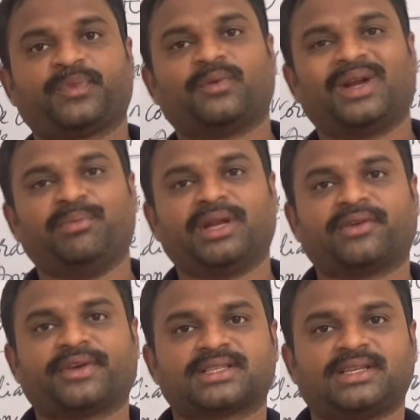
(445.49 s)
What is the meaning
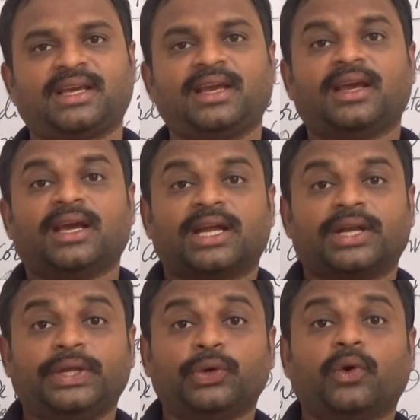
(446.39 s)
of SD?
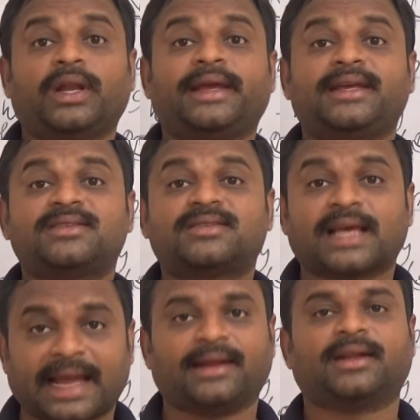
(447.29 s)
Duly
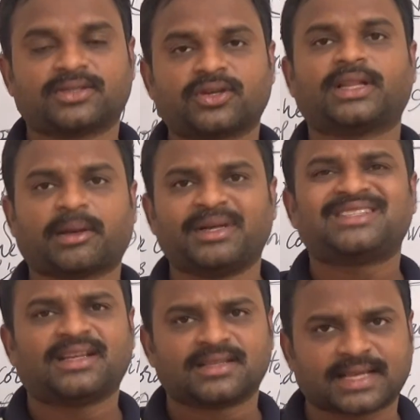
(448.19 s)
signed. So that means
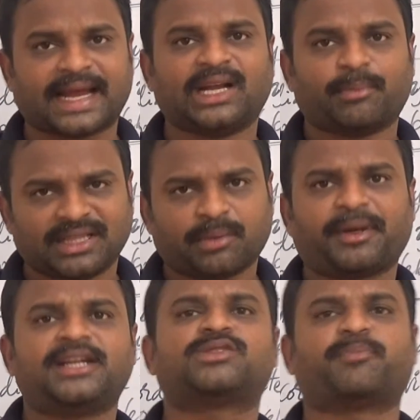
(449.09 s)
it is signed by the
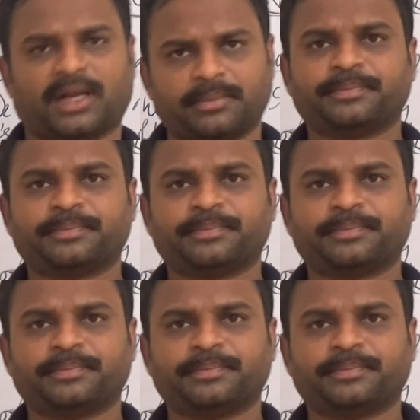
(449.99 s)
principal.